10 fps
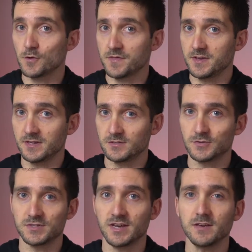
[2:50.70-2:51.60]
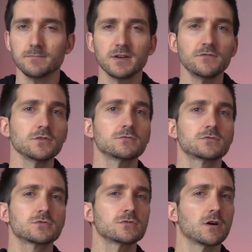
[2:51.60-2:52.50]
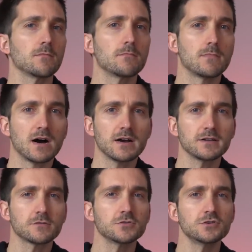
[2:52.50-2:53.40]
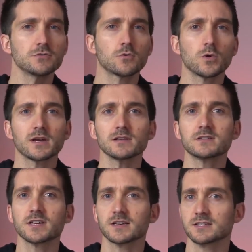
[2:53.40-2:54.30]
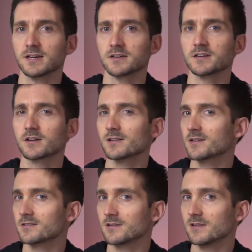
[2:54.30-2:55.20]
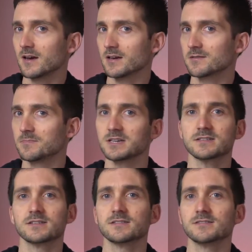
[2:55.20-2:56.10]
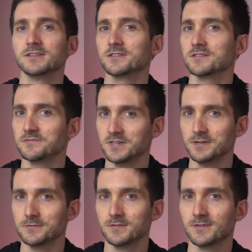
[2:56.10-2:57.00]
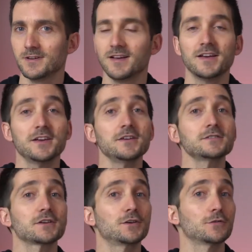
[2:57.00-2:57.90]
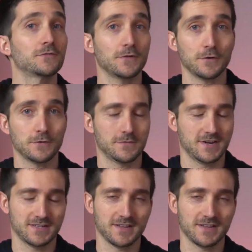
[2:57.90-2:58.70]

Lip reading: things to say, but if you do not mind, could you quickly take a second and click the like button under the video? Here's a cute photo as a